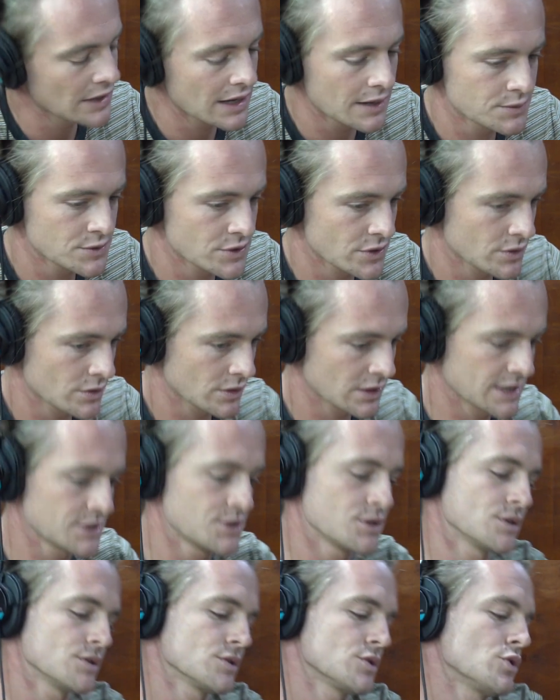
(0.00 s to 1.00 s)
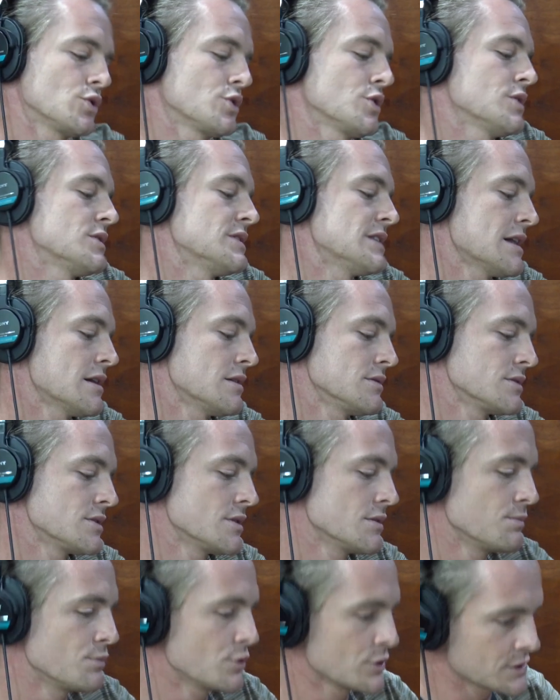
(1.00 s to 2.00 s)
absolute legend, took her down
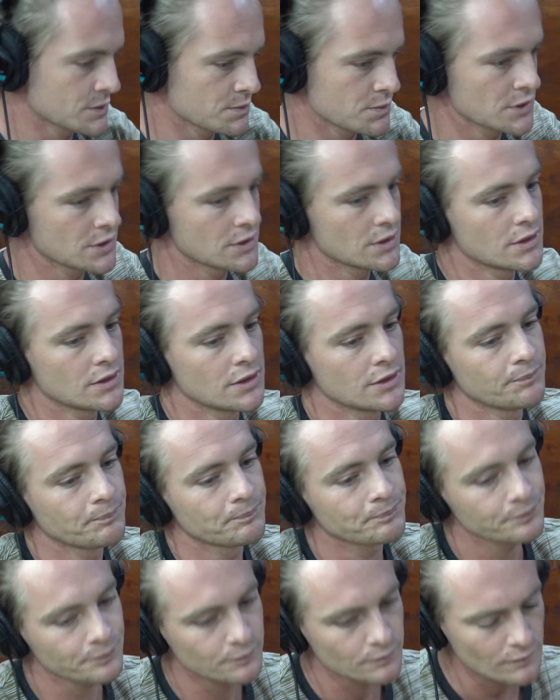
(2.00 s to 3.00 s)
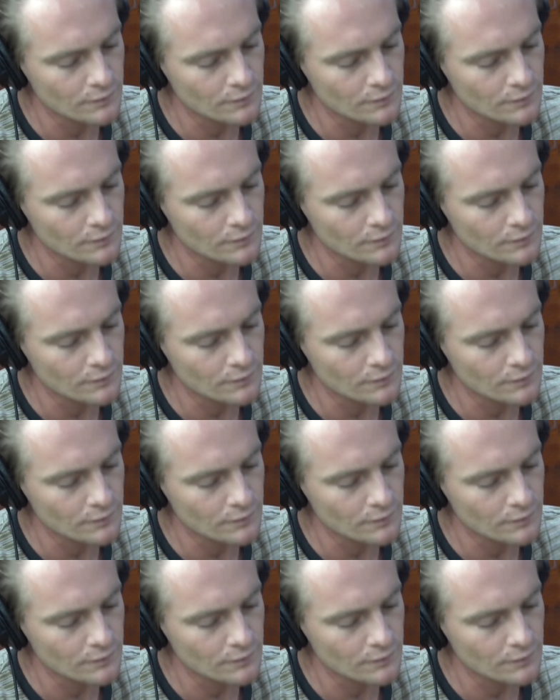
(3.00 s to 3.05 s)
to Brisbane, and